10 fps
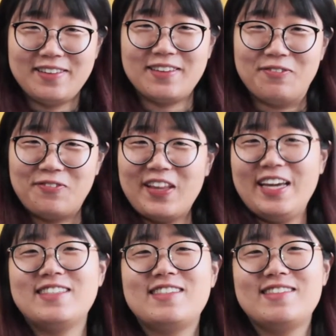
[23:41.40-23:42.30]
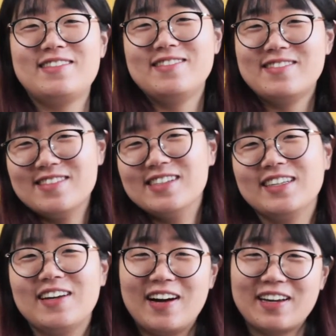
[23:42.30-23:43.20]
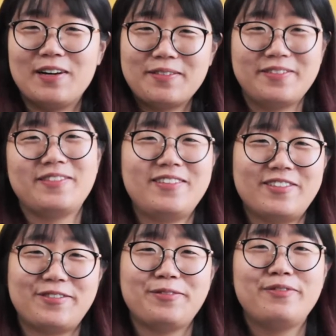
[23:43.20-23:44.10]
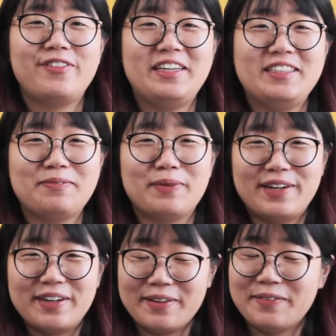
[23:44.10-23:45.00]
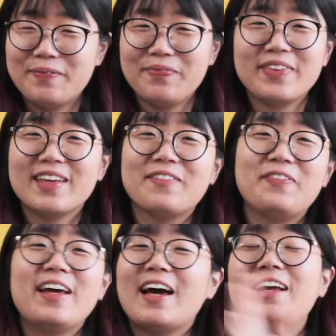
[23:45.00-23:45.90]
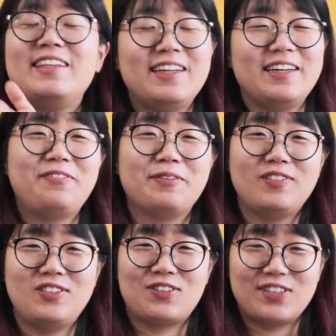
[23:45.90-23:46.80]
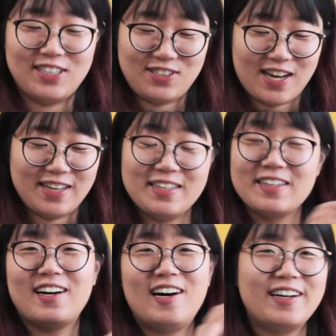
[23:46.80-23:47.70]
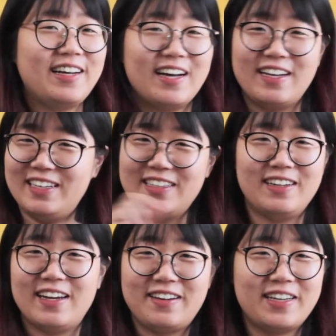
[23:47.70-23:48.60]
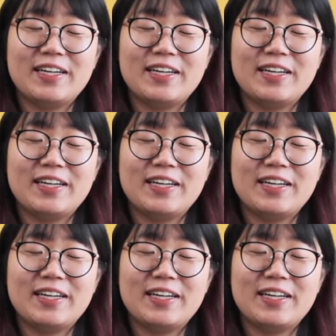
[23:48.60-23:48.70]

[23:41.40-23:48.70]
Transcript: the fleece, you know, I can't grow fleece, but I feel like I did it from the scratch. I didn't card it, I didn't like,